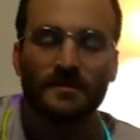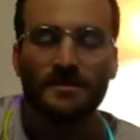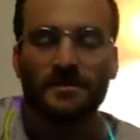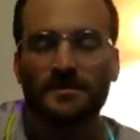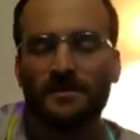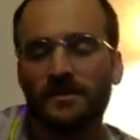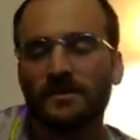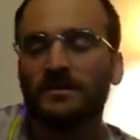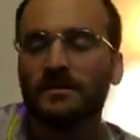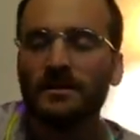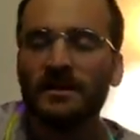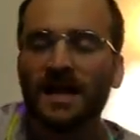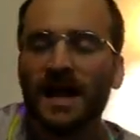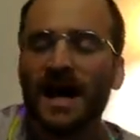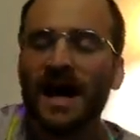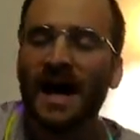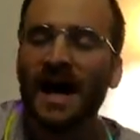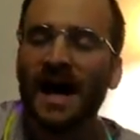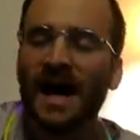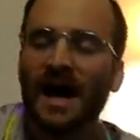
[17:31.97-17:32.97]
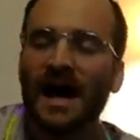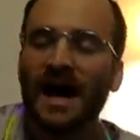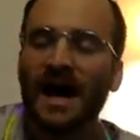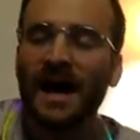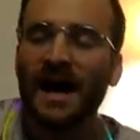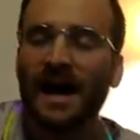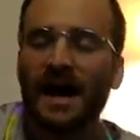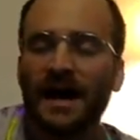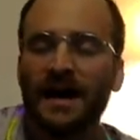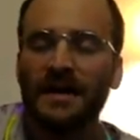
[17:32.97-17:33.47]
Don't
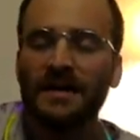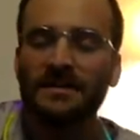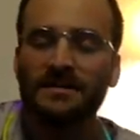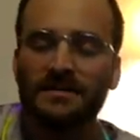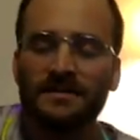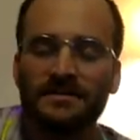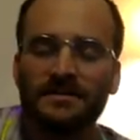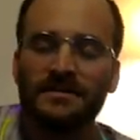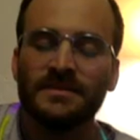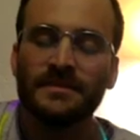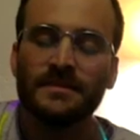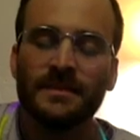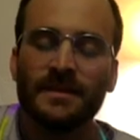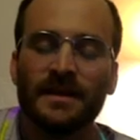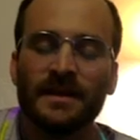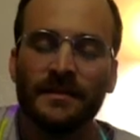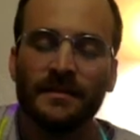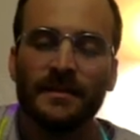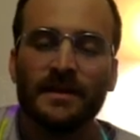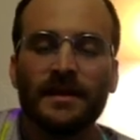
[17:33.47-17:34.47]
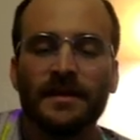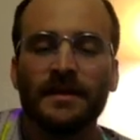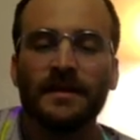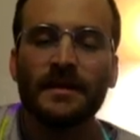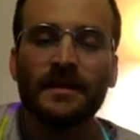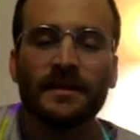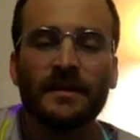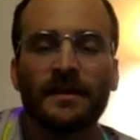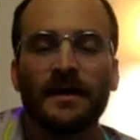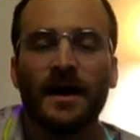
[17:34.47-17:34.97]
lie to me,
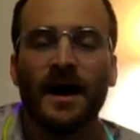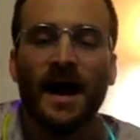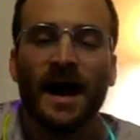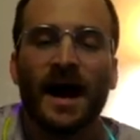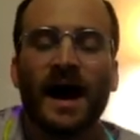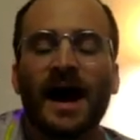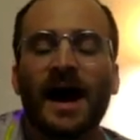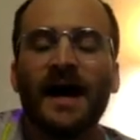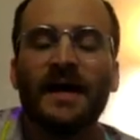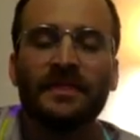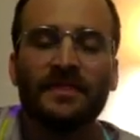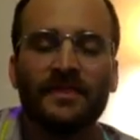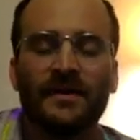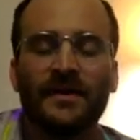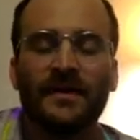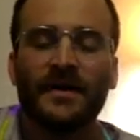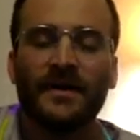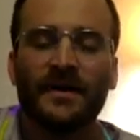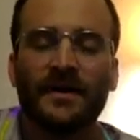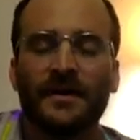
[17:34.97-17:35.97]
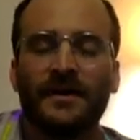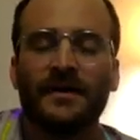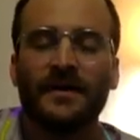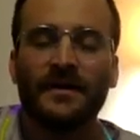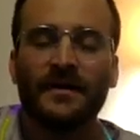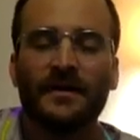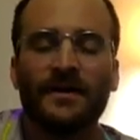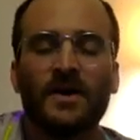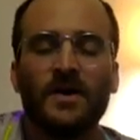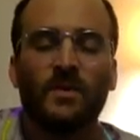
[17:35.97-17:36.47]
baby. I
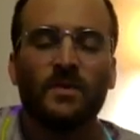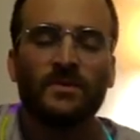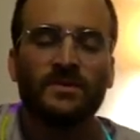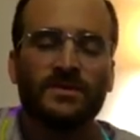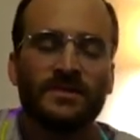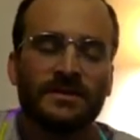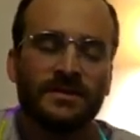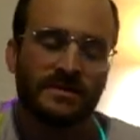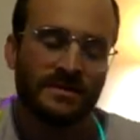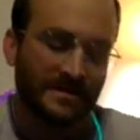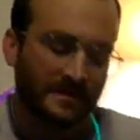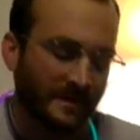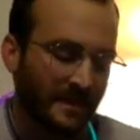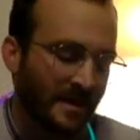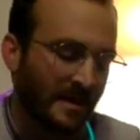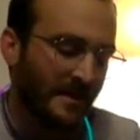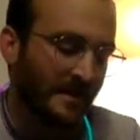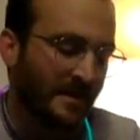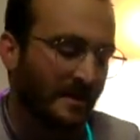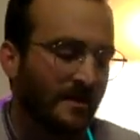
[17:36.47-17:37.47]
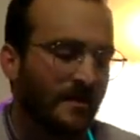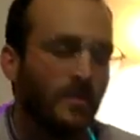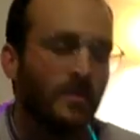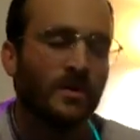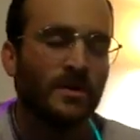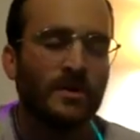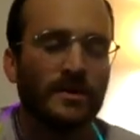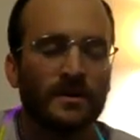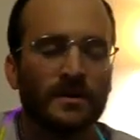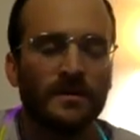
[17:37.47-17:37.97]
thought, well, just maybe you
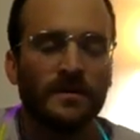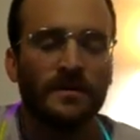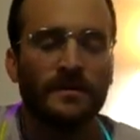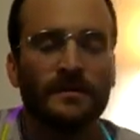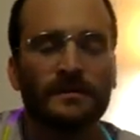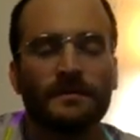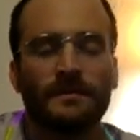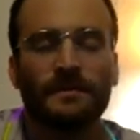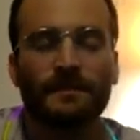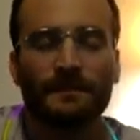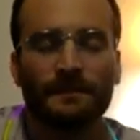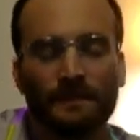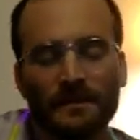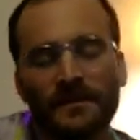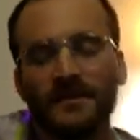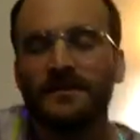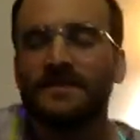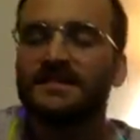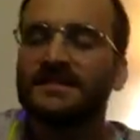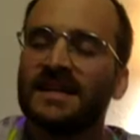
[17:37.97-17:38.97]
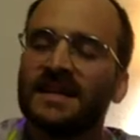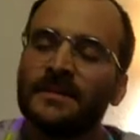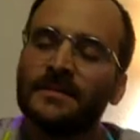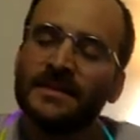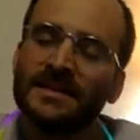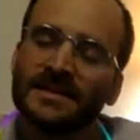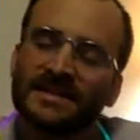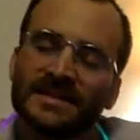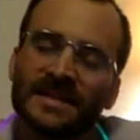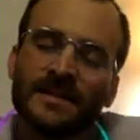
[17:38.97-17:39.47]
would tell
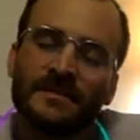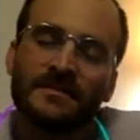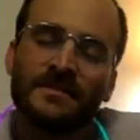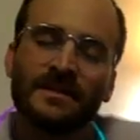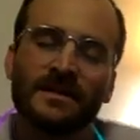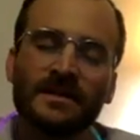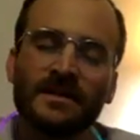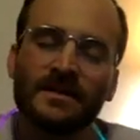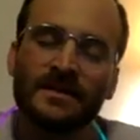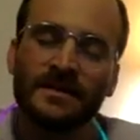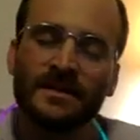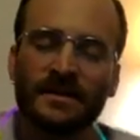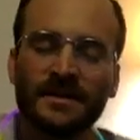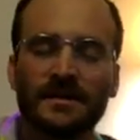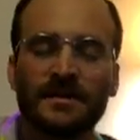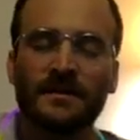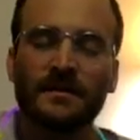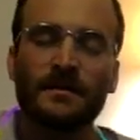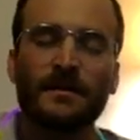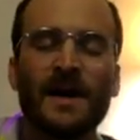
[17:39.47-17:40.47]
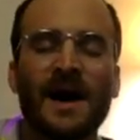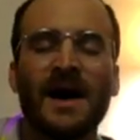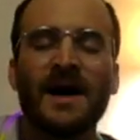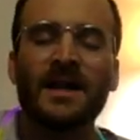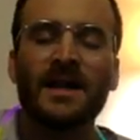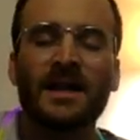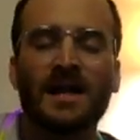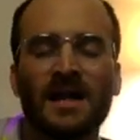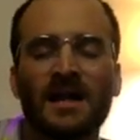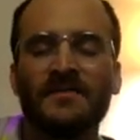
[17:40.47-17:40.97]
me something good
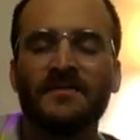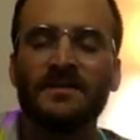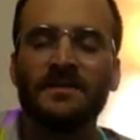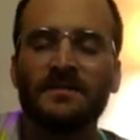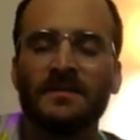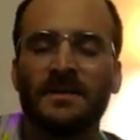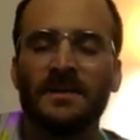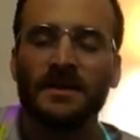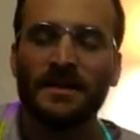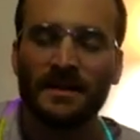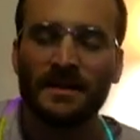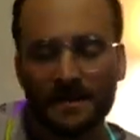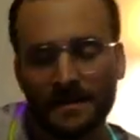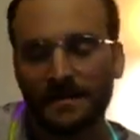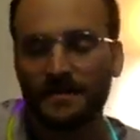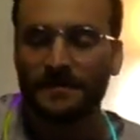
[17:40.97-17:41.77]
about loving me.